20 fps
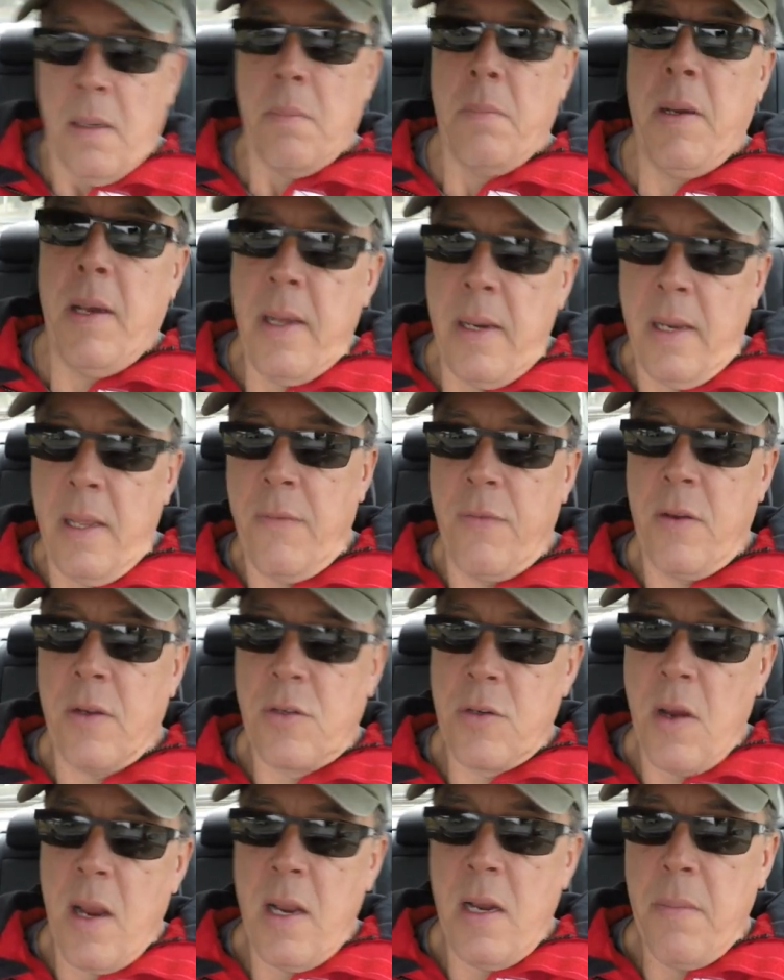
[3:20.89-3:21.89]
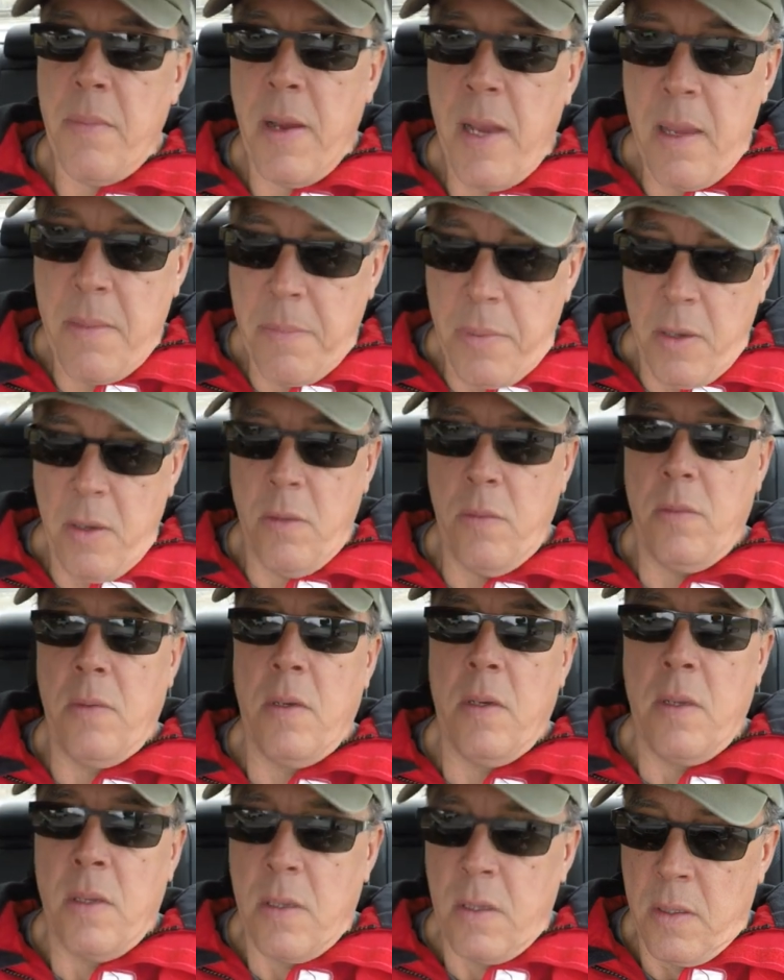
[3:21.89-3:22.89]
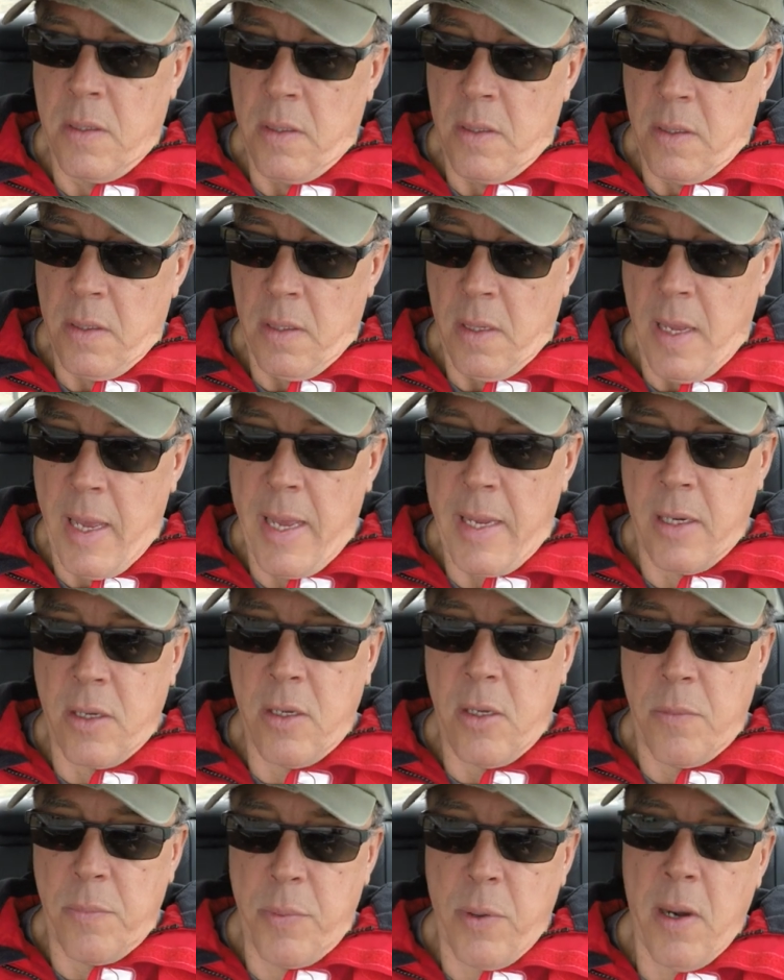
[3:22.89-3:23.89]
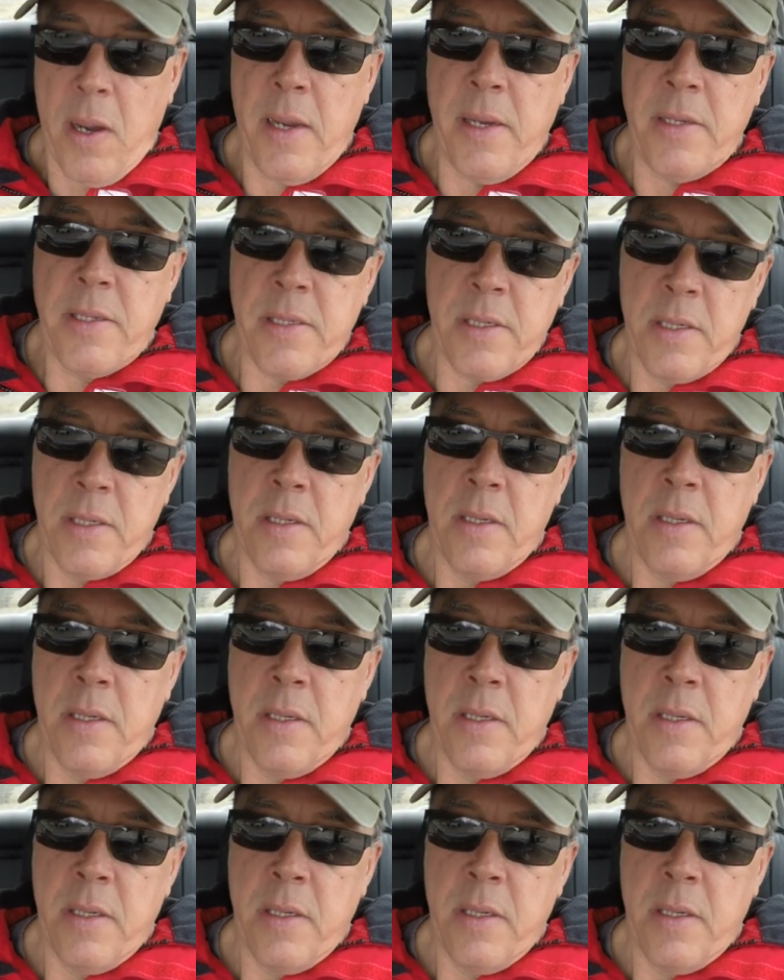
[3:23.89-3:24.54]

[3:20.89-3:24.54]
but if you're trying to buy a boat at a good price,